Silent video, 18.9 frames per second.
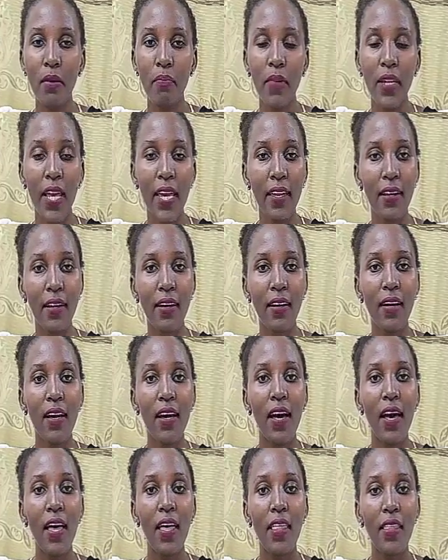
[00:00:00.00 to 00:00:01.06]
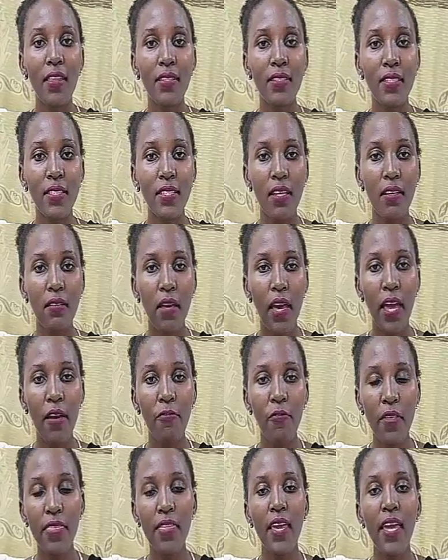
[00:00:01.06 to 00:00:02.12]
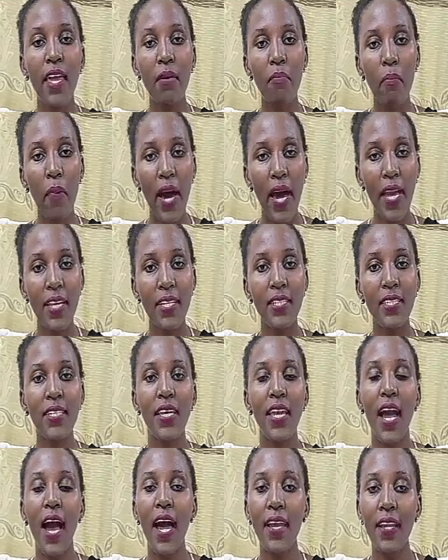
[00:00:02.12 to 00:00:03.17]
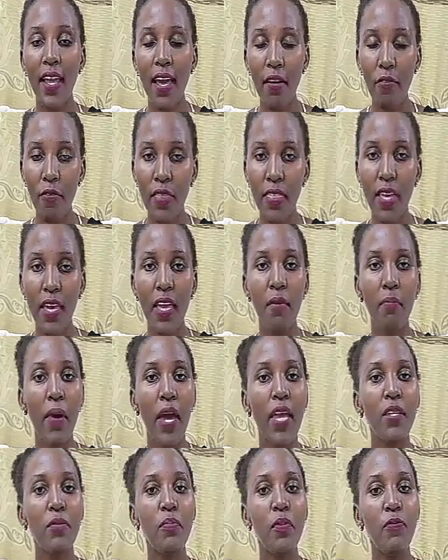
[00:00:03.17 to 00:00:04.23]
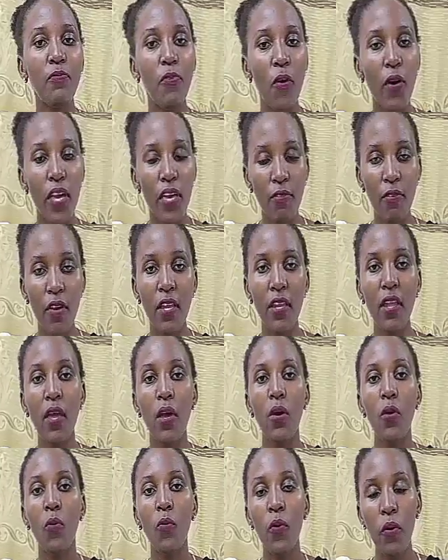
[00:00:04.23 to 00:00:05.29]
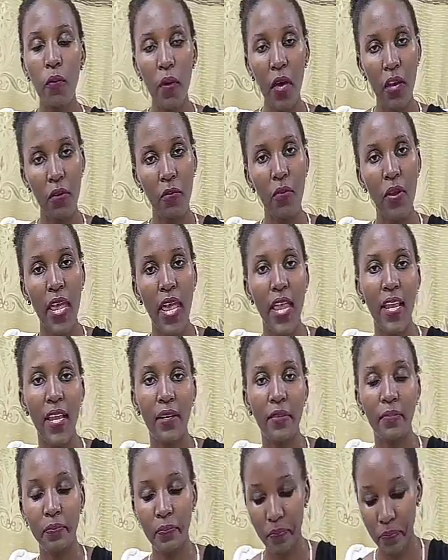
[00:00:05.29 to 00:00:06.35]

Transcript: like everything in mind. He had everything in mind before even we were created.